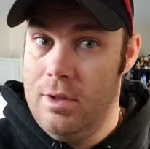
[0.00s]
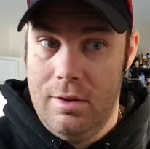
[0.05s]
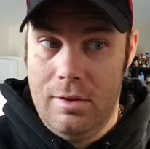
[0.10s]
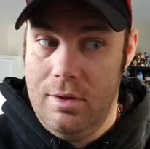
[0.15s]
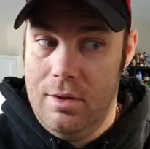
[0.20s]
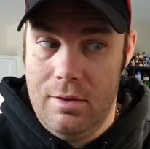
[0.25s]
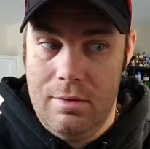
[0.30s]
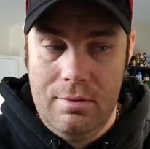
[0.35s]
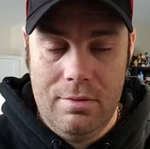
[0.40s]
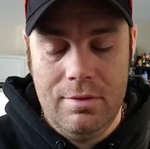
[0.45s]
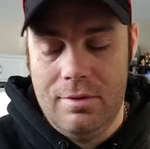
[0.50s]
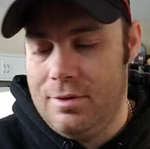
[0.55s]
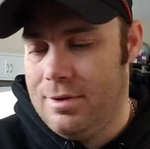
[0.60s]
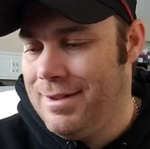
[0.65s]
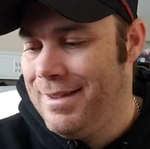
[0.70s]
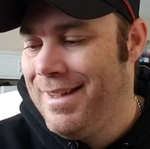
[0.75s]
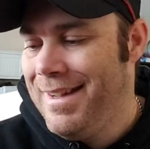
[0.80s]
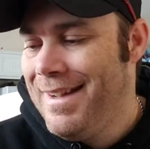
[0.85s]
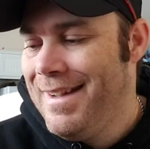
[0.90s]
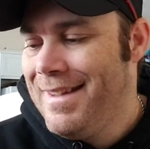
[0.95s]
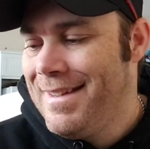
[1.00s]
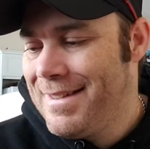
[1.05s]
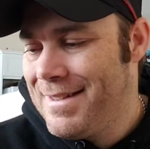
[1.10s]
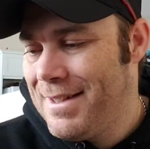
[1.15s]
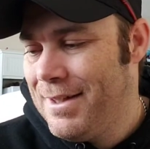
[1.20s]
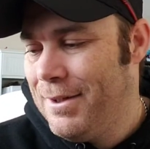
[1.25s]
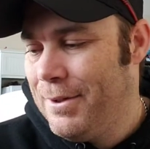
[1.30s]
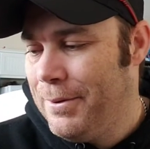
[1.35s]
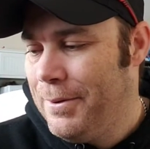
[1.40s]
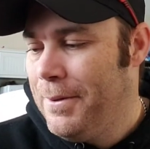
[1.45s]
No.
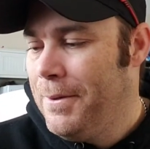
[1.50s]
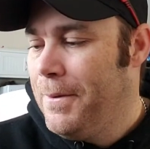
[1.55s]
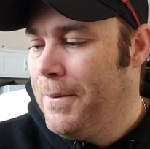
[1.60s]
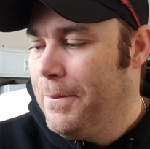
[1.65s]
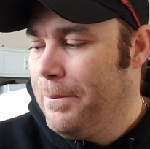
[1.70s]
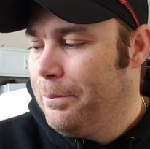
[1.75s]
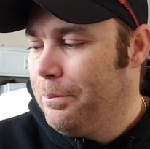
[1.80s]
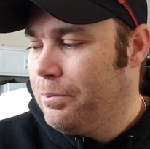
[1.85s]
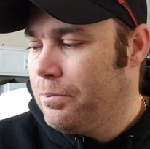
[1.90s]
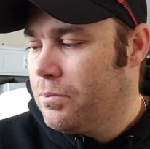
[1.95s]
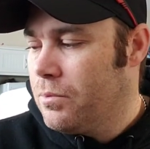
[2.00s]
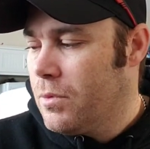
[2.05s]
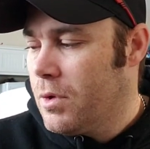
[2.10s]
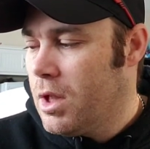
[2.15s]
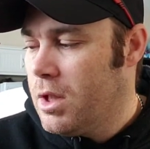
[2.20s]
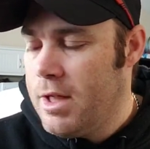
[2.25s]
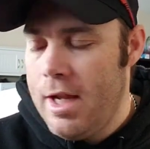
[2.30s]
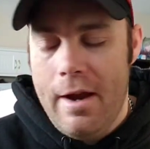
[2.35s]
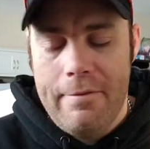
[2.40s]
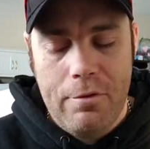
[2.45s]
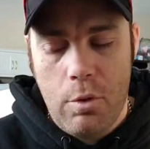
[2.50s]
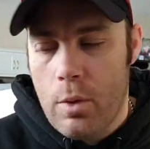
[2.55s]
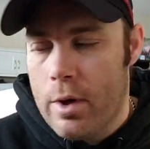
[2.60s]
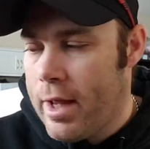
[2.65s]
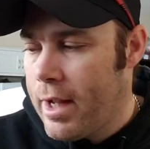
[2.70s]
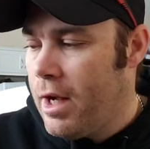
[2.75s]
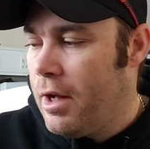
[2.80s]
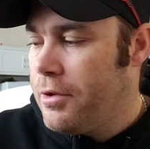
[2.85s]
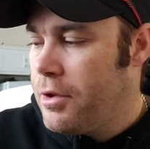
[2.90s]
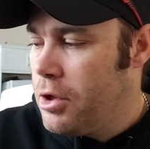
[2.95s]
So, yeah, for what
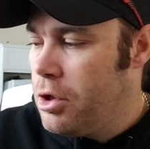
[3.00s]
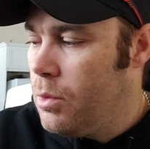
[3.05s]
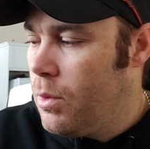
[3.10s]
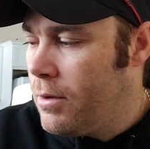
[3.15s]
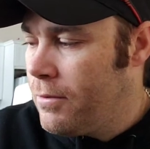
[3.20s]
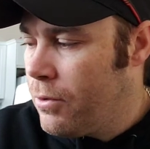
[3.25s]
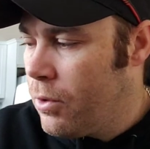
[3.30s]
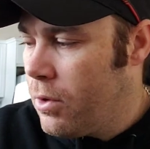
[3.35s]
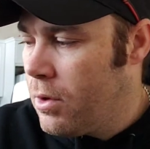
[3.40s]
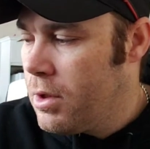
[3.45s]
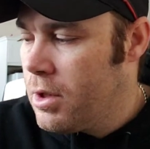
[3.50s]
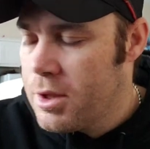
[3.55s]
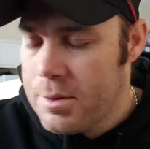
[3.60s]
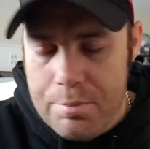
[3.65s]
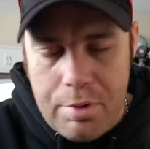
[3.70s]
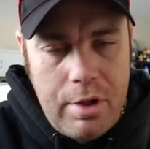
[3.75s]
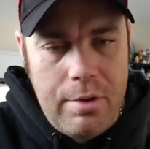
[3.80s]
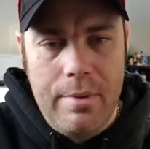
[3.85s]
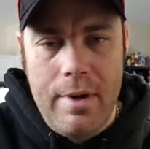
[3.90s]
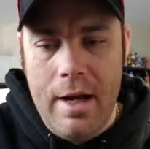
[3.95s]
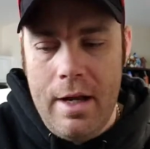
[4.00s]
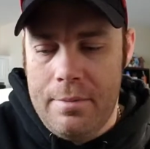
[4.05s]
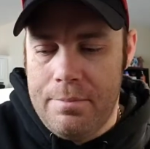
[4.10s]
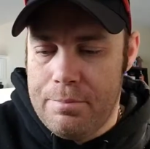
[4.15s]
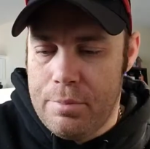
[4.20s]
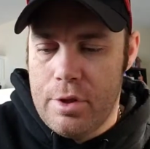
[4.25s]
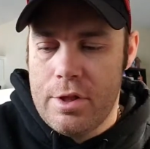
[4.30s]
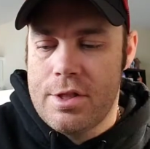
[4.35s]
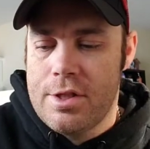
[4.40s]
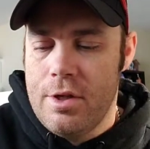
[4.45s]
I got the new one for, it's pretty rad,
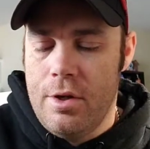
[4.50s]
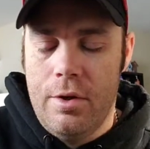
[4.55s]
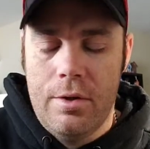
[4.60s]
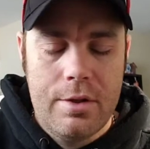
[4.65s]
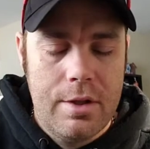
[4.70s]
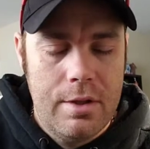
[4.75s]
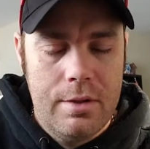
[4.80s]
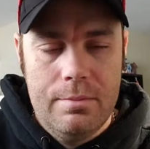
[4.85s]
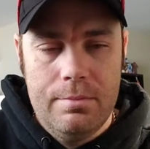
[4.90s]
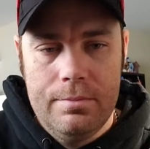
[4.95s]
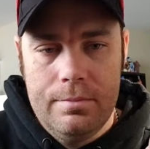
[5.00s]
pretty stoked.